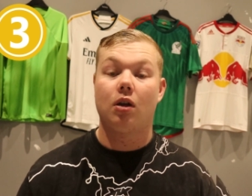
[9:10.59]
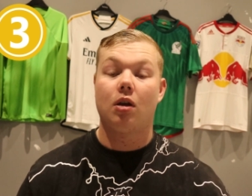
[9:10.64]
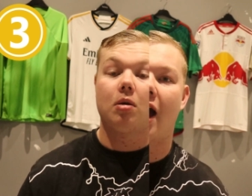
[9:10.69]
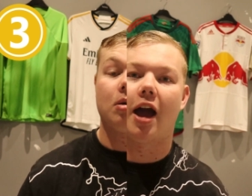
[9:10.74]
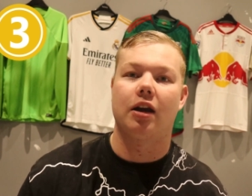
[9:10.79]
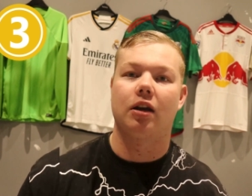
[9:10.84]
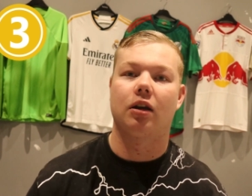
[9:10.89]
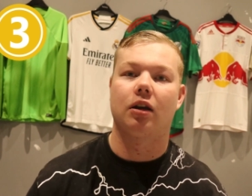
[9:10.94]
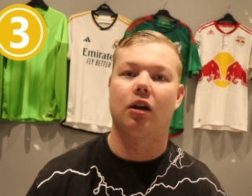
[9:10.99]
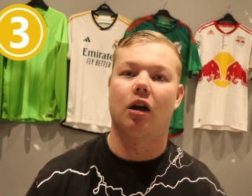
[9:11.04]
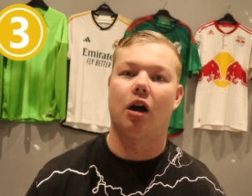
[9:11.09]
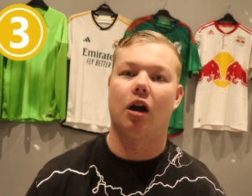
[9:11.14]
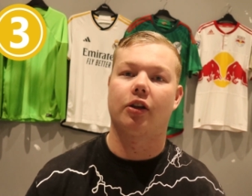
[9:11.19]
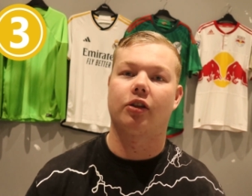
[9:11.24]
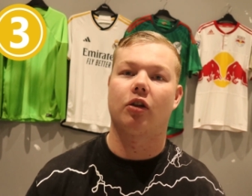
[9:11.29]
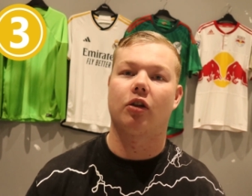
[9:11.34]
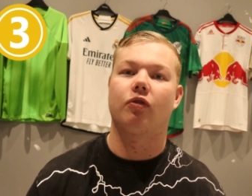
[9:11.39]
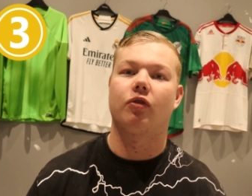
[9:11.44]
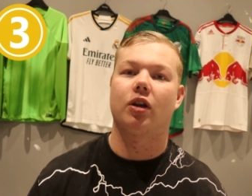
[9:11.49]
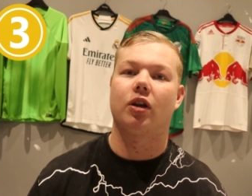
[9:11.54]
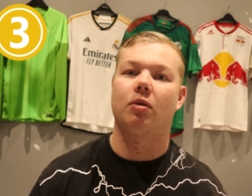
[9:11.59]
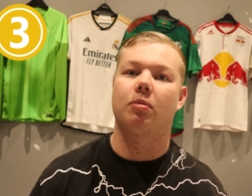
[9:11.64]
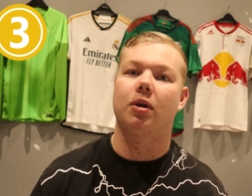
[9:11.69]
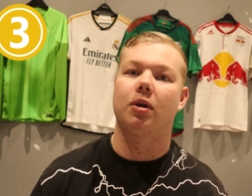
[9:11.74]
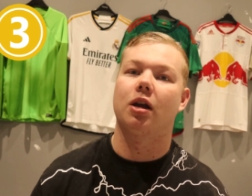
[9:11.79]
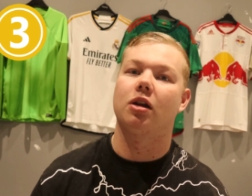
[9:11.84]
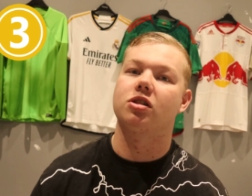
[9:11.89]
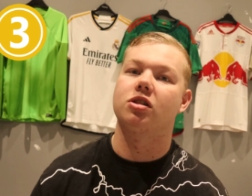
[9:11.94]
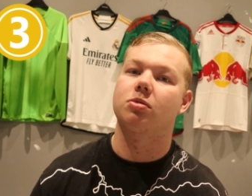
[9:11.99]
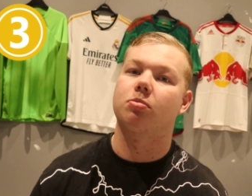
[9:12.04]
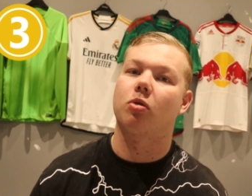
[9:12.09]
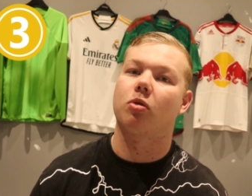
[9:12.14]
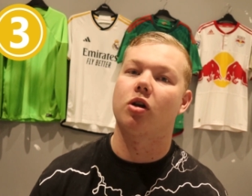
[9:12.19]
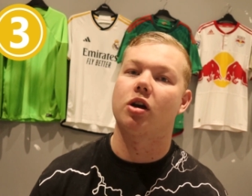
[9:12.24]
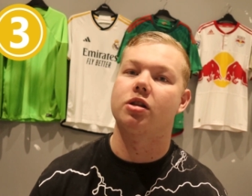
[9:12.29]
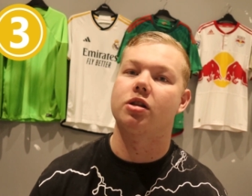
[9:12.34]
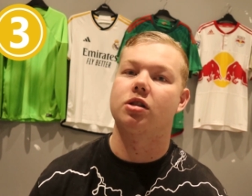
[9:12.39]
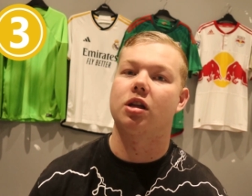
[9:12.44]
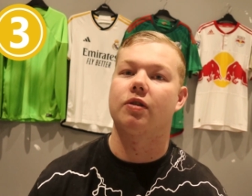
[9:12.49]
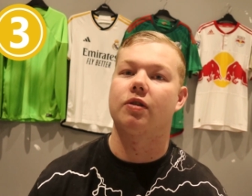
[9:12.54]
and I don't think it'd be any
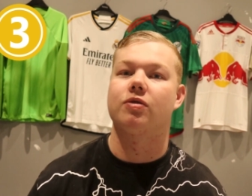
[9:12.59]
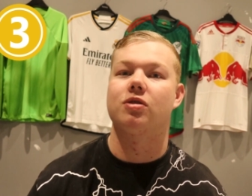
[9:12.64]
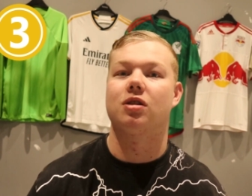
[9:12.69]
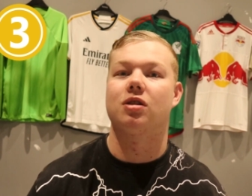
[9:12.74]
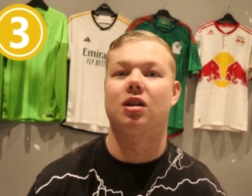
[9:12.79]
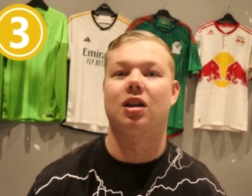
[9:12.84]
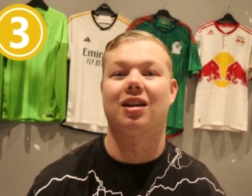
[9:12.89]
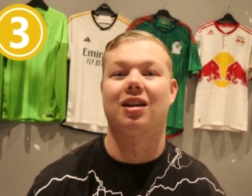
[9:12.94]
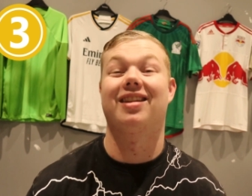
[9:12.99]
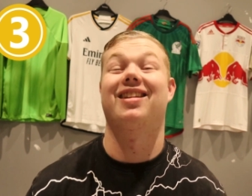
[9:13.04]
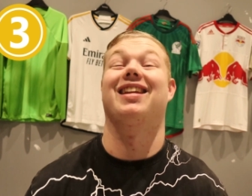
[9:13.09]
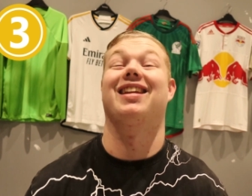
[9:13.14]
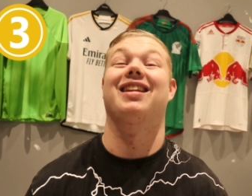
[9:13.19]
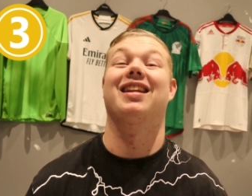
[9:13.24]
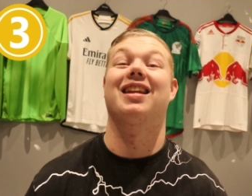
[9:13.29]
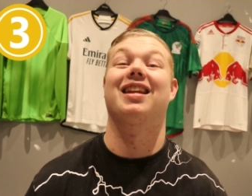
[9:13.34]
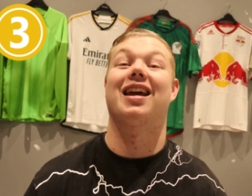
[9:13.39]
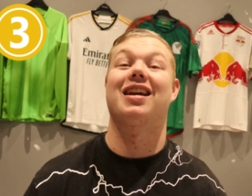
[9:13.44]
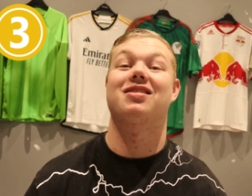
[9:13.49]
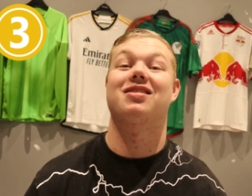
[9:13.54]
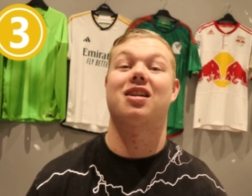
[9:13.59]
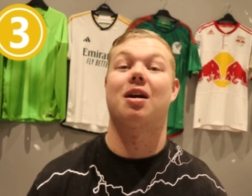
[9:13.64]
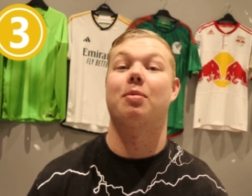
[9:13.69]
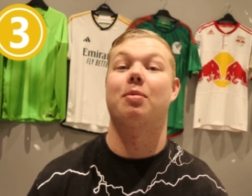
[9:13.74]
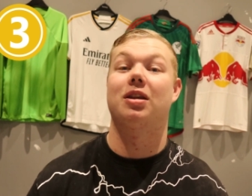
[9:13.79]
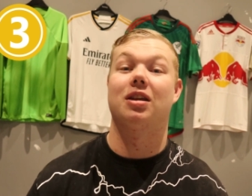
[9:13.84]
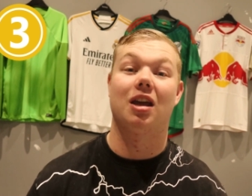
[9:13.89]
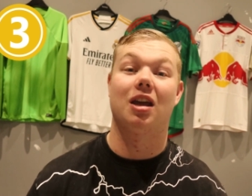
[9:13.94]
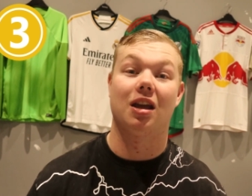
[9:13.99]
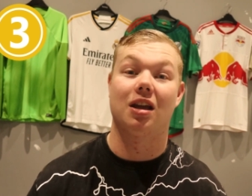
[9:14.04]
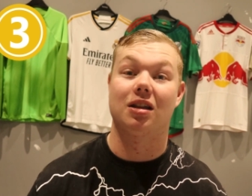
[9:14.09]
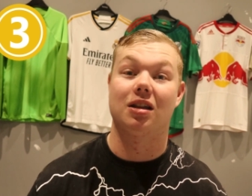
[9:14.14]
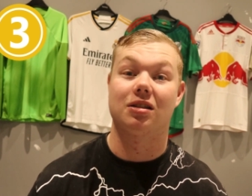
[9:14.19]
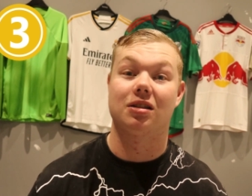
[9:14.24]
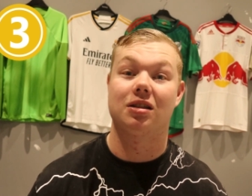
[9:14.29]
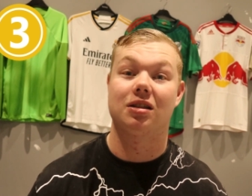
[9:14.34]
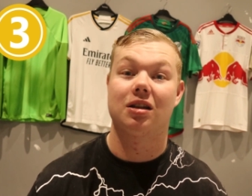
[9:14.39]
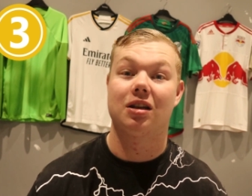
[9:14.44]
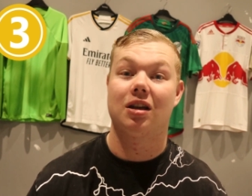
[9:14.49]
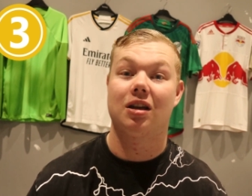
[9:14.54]
surprise that if he's in, in the next coming
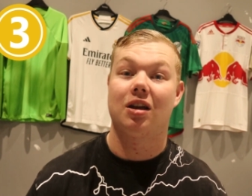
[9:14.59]
years,